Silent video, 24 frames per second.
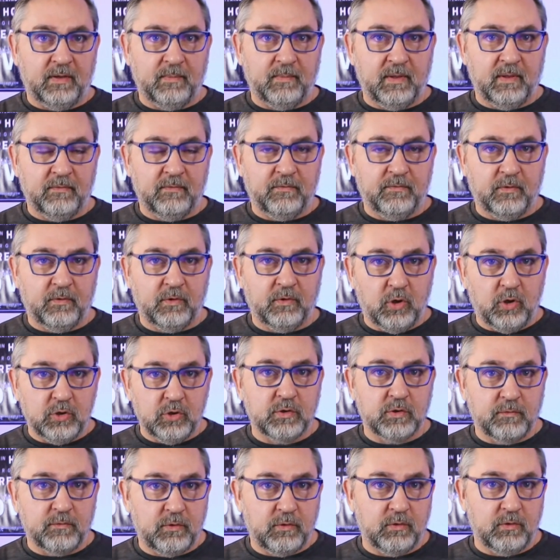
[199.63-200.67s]
And for those
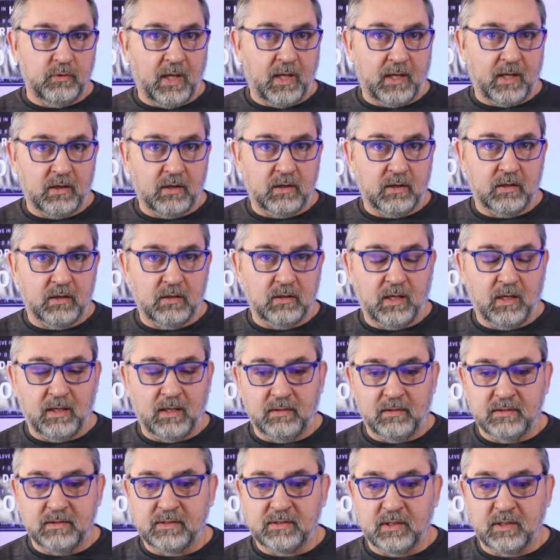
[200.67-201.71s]
of you that are
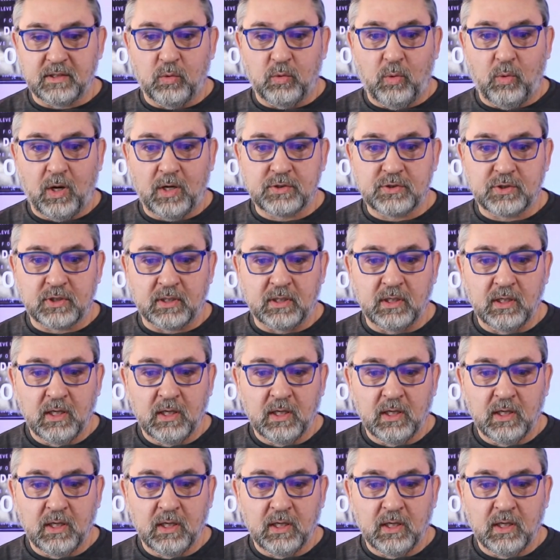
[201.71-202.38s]
listening or watching,